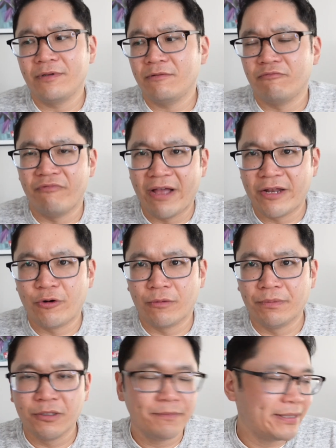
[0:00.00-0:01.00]
red or
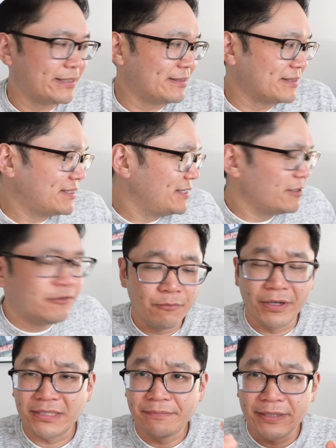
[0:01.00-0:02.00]
blue pills.
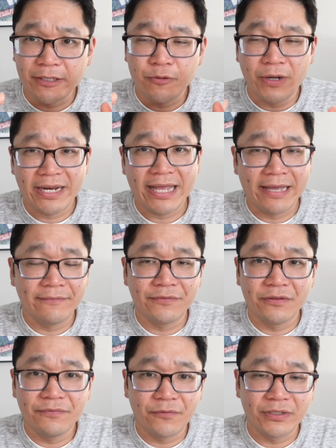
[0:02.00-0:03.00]
Winds up being quite a
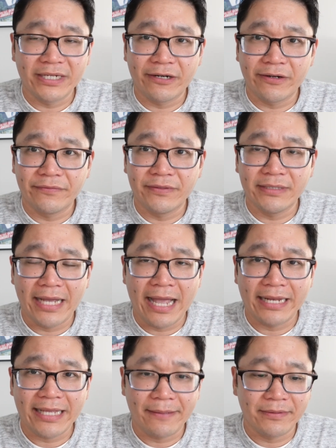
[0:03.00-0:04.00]
handful for Daredevil
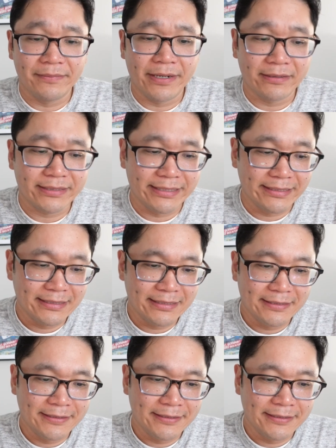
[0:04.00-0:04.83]
and Captain America.